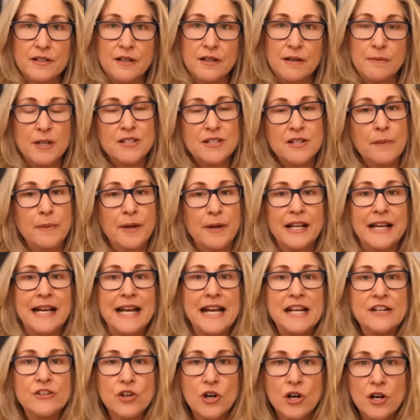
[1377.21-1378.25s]
I'm not talking about an
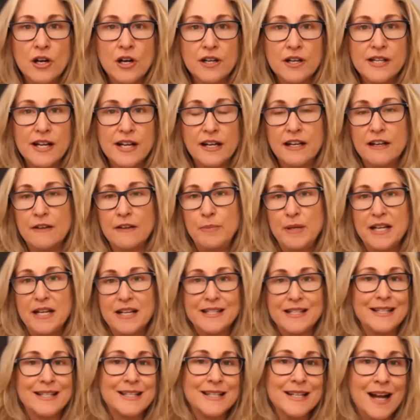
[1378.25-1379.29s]
HR executive
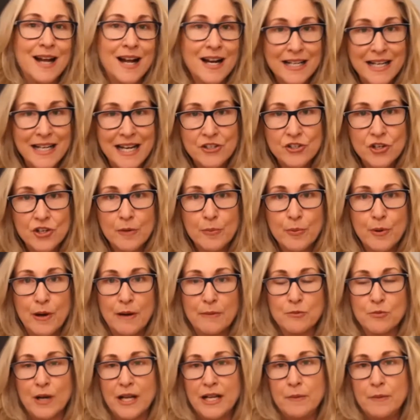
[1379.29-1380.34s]
because it's not an HR
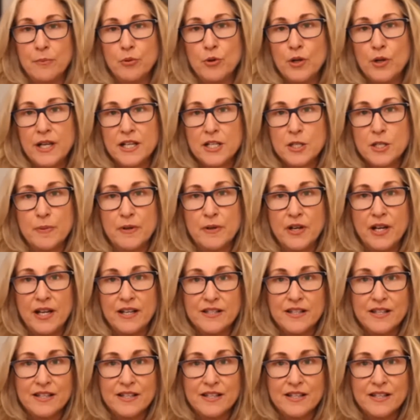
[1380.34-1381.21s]
problem, right? Employee experience is